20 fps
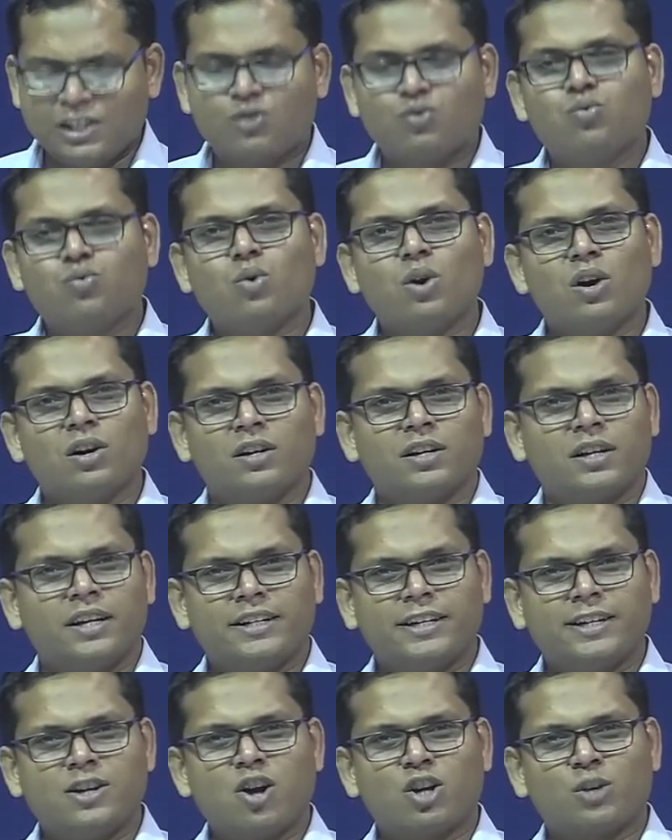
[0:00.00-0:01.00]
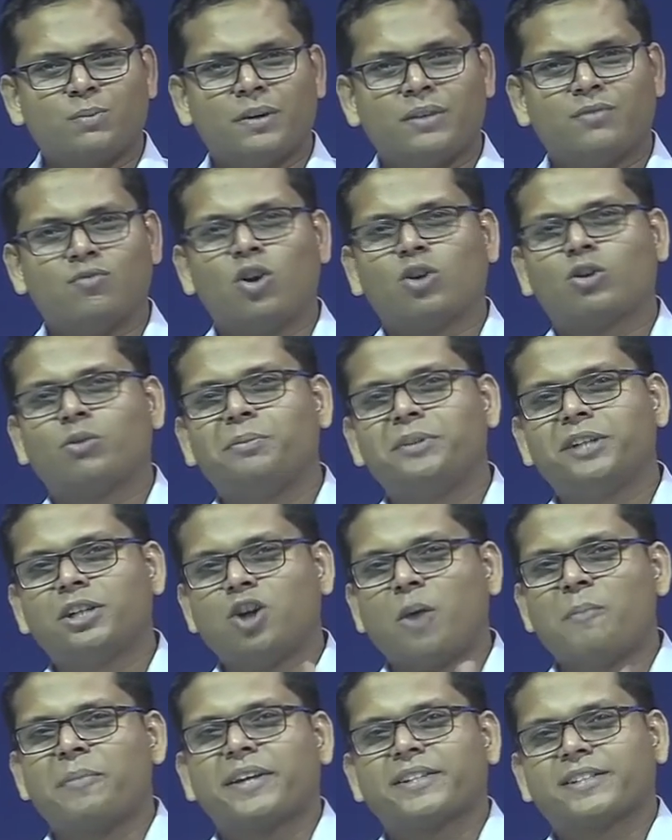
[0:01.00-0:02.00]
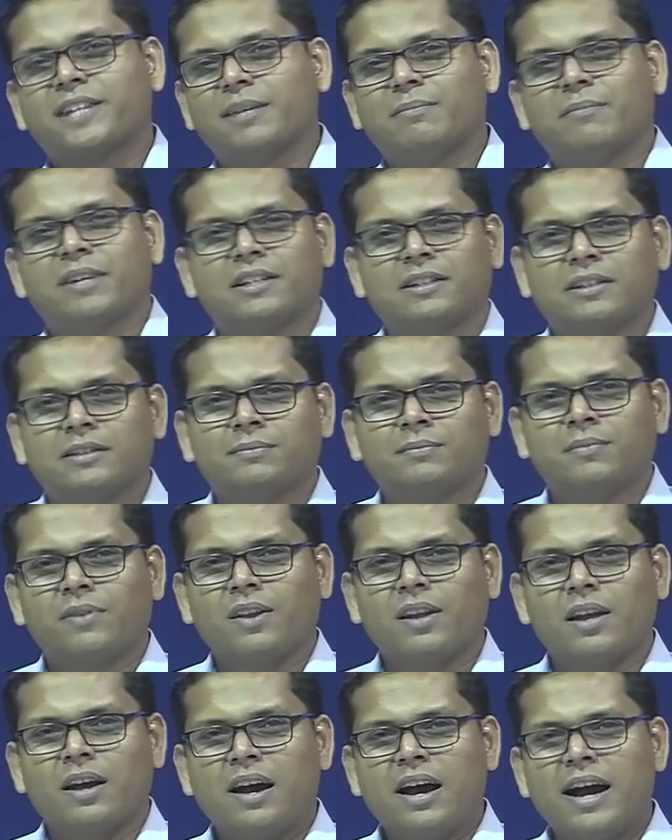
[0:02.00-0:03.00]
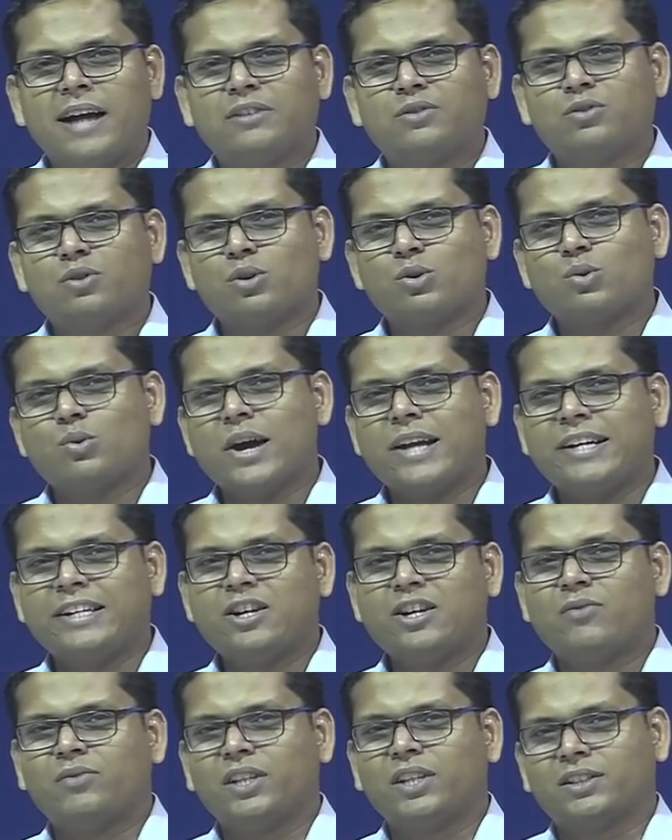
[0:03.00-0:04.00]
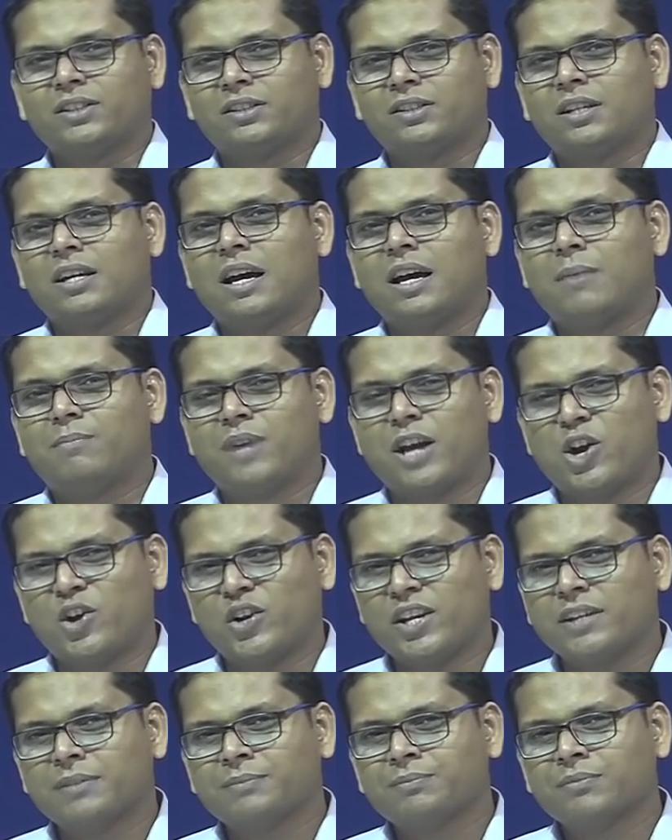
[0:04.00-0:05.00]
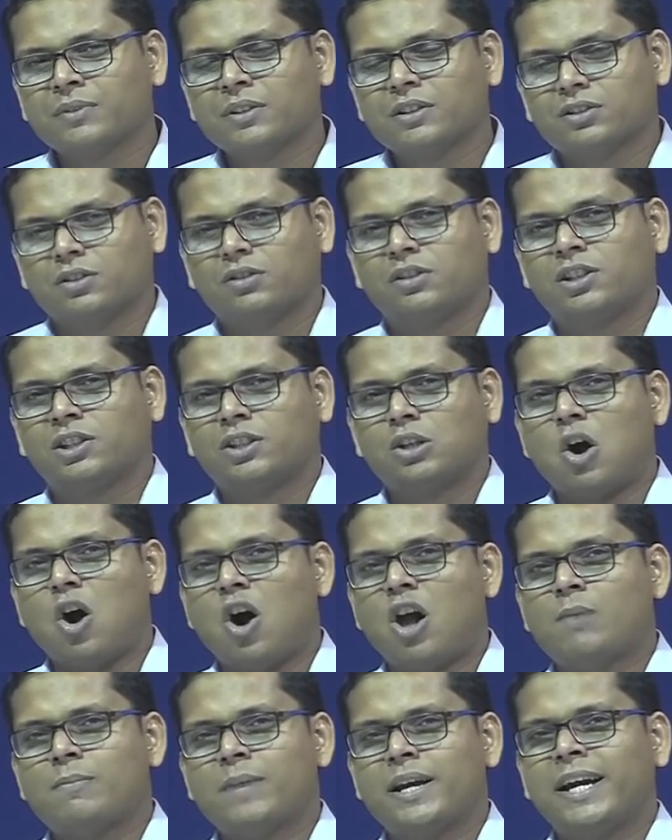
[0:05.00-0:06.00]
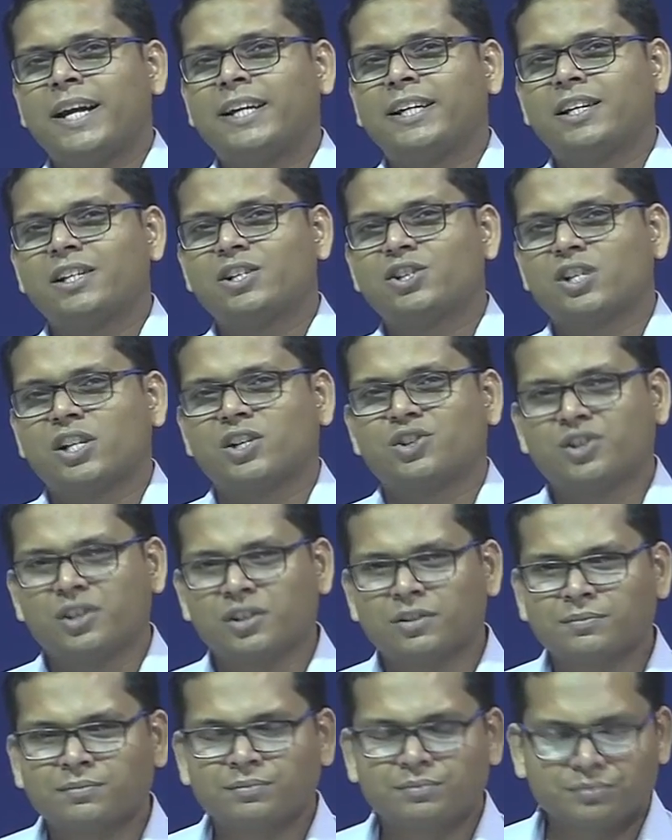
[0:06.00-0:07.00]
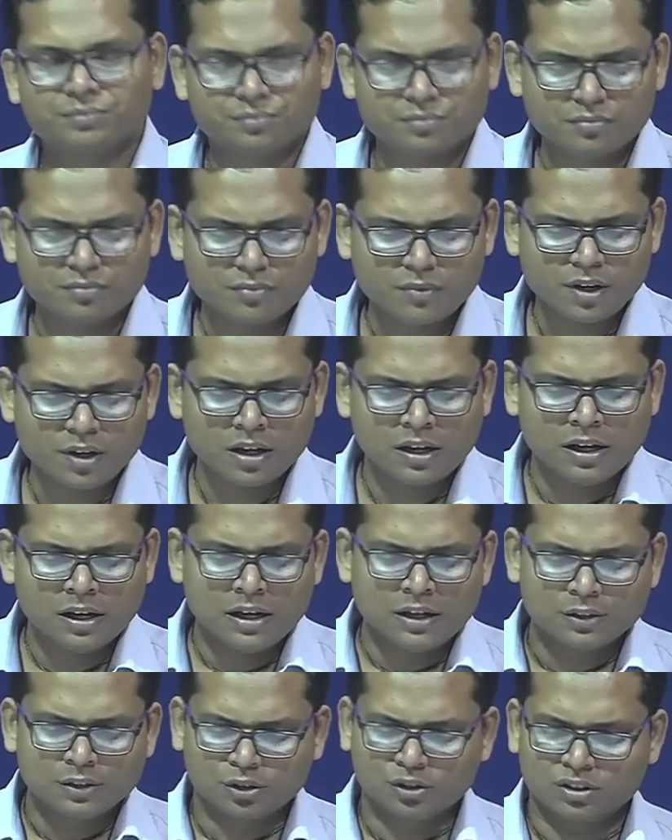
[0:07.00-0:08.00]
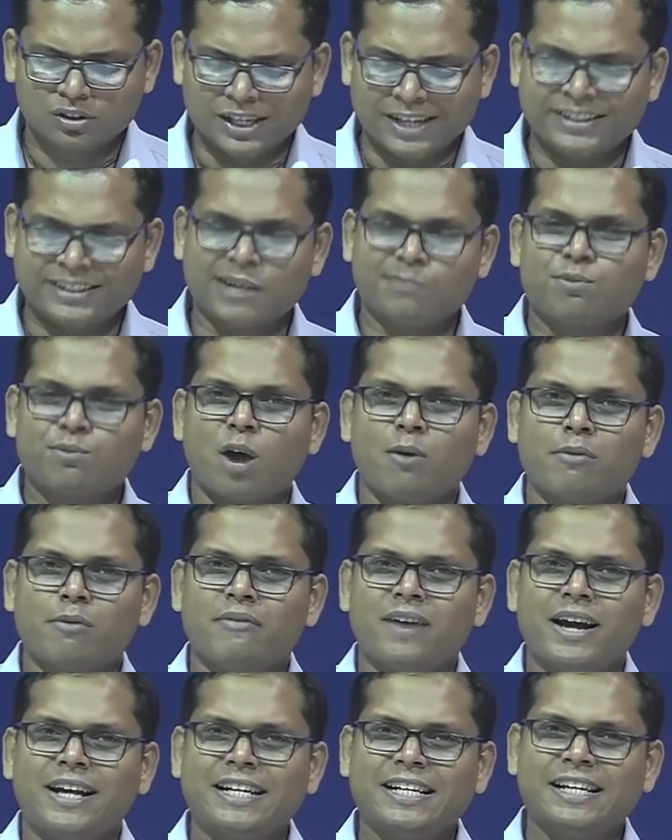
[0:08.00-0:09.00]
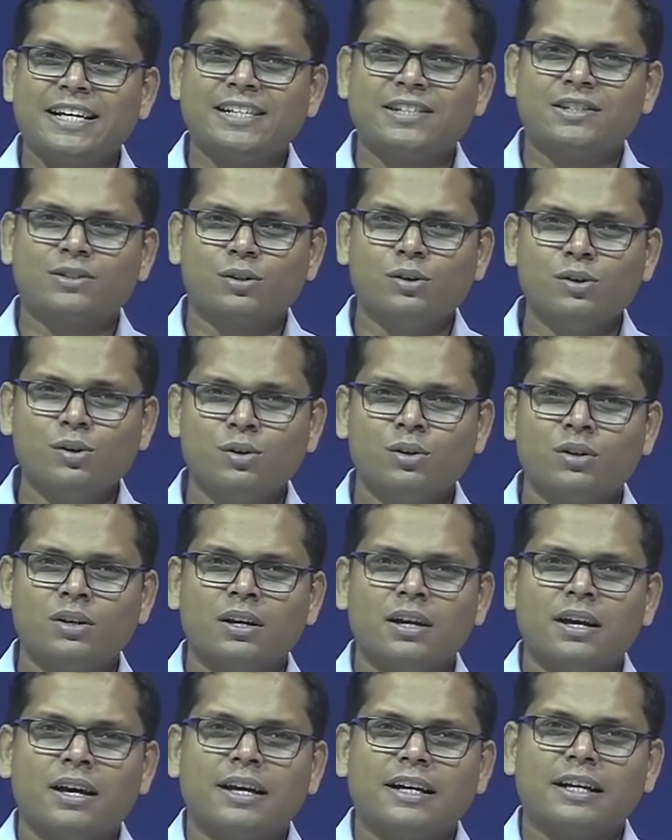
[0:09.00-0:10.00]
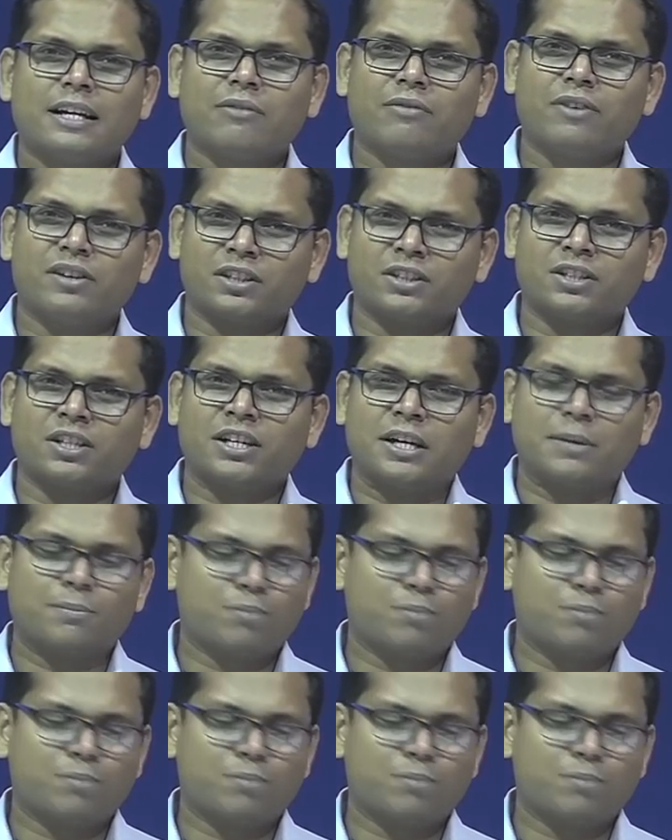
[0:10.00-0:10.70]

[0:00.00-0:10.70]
word in a document what will be the topic assignment. I do not know any of this a priori. So, this is all my hidden structure. So, central problem of LDA is to reverse the generative